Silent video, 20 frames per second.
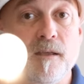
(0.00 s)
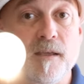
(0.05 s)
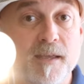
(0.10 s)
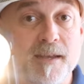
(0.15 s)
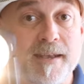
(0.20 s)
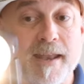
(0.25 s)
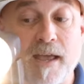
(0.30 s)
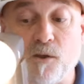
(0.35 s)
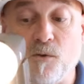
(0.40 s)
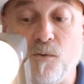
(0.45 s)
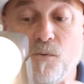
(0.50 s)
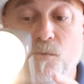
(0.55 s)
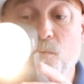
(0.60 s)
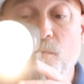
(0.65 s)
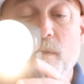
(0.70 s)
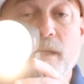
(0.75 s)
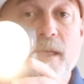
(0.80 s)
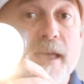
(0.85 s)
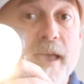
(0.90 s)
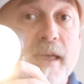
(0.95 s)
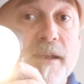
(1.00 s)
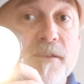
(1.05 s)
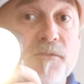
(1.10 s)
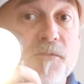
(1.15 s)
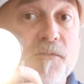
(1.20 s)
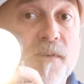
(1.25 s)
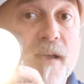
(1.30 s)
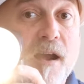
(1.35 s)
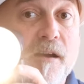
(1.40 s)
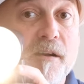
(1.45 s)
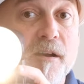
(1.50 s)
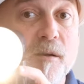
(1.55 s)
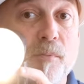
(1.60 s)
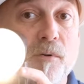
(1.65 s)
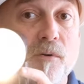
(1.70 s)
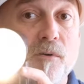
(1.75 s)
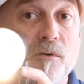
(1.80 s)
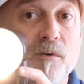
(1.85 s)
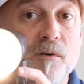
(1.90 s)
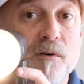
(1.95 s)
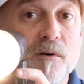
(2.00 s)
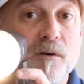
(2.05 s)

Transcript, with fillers: Isn't that cool? And it's variable.